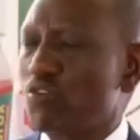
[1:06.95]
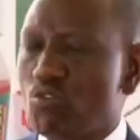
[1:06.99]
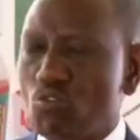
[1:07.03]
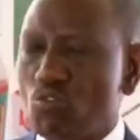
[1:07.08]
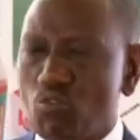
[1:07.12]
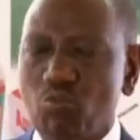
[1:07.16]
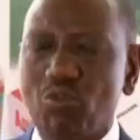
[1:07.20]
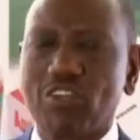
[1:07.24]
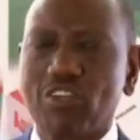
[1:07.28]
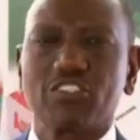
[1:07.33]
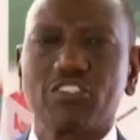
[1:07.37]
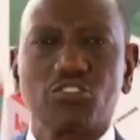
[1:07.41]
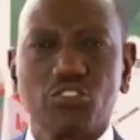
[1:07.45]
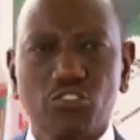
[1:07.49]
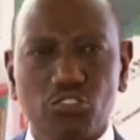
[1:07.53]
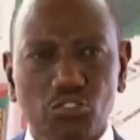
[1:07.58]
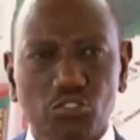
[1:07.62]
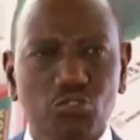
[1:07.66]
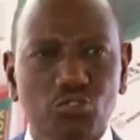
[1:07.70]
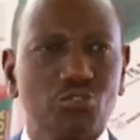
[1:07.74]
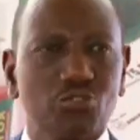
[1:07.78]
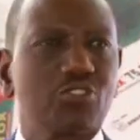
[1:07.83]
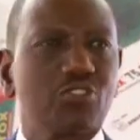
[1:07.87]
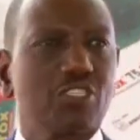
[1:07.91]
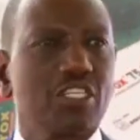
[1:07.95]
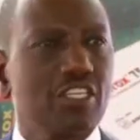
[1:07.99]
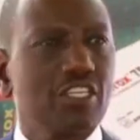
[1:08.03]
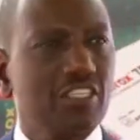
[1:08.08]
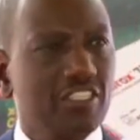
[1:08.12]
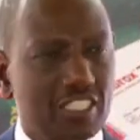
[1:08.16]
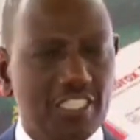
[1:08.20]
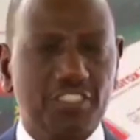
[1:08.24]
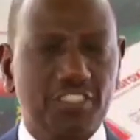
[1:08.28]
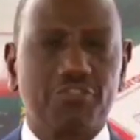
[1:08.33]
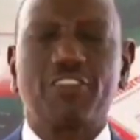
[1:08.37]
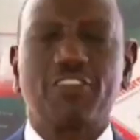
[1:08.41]
who want to use
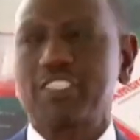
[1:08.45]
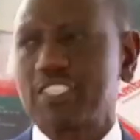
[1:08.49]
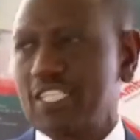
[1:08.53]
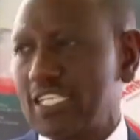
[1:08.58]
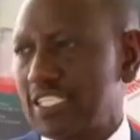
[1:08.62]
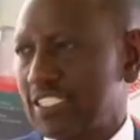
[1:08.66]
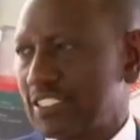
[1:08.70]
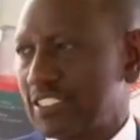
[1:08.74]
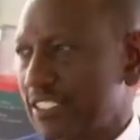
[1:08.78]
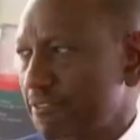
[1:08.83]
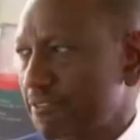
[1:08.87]
this facility.